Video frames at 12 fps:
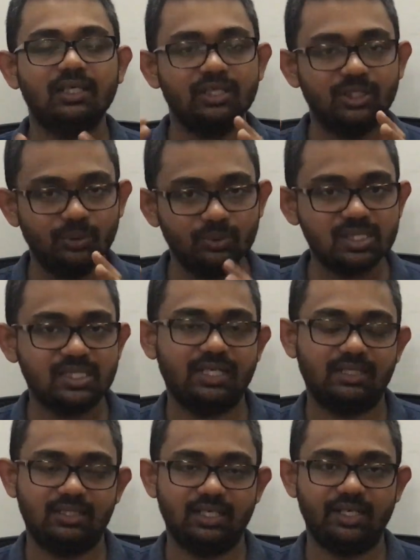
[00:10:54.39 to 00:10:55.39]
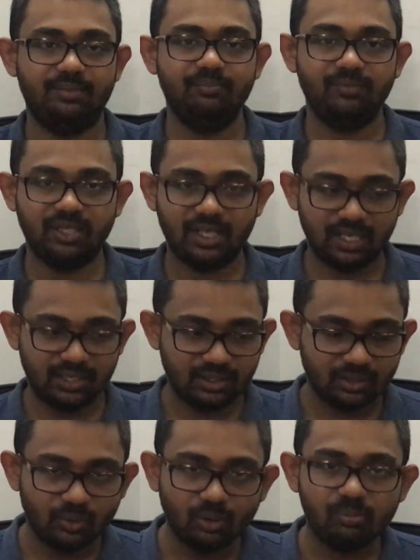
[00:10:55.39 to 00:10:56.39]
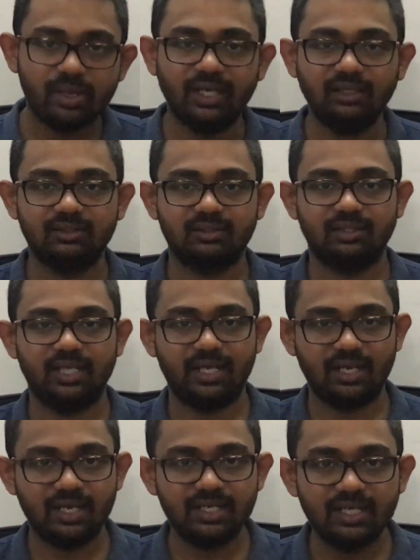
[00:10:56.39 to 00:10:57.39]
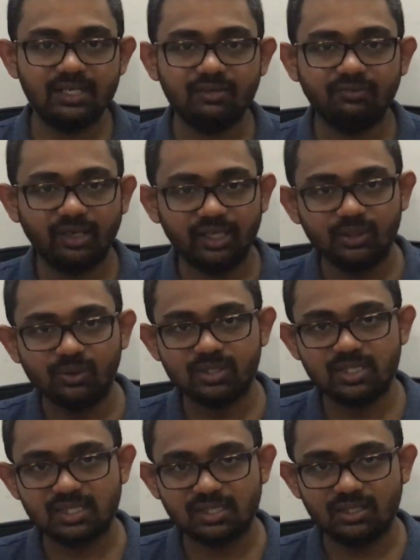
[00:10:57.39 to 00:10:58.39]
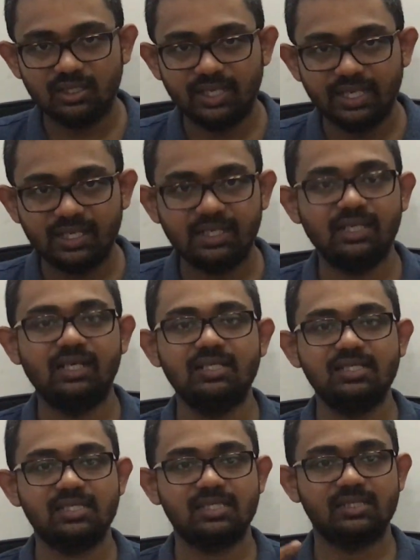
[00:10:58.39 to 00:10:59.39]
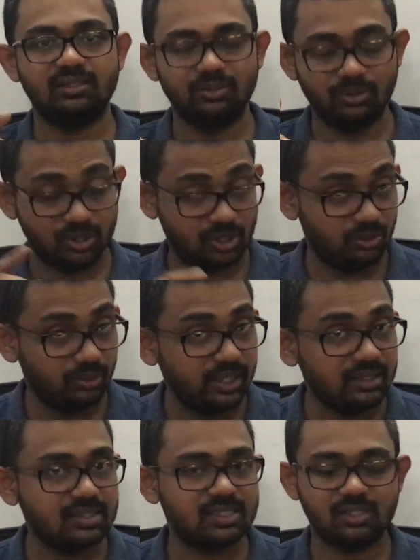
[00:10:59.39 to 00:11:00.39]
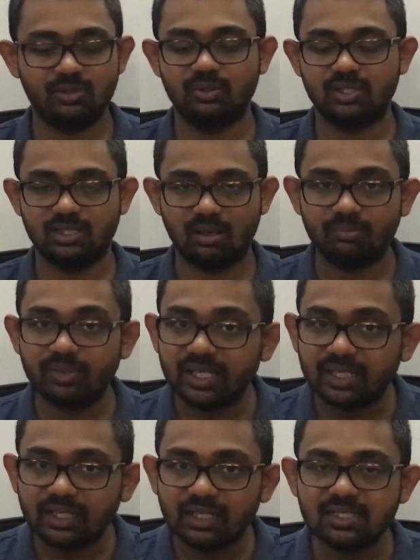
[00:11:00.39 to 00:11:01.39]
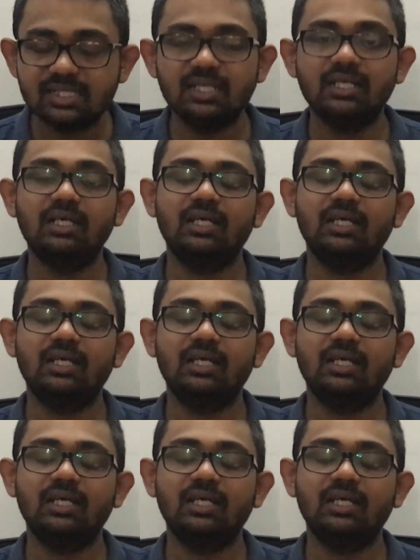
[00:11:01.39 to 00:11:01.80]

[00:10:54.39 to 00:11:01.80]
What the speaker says: Use that time and go back and identify those areas, those units, those sub areas